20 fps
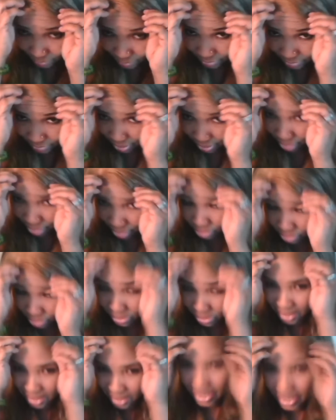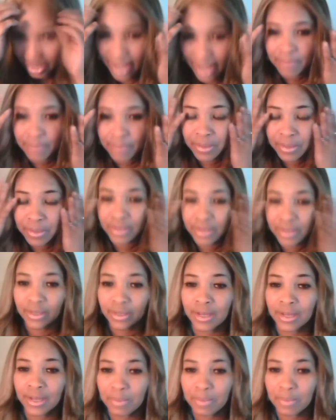I don't use any tape,
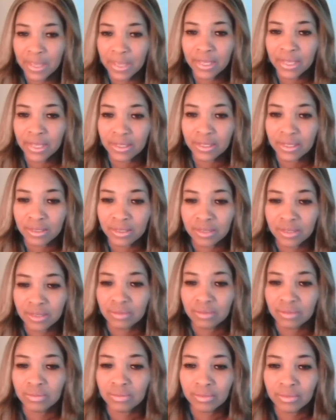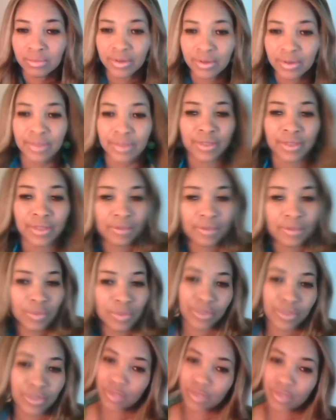any pins, anything with
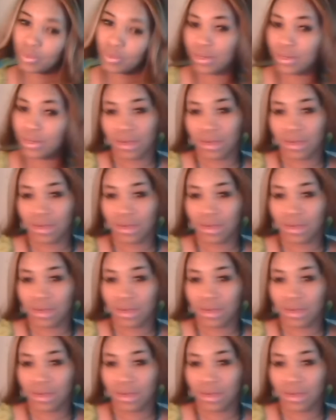this one.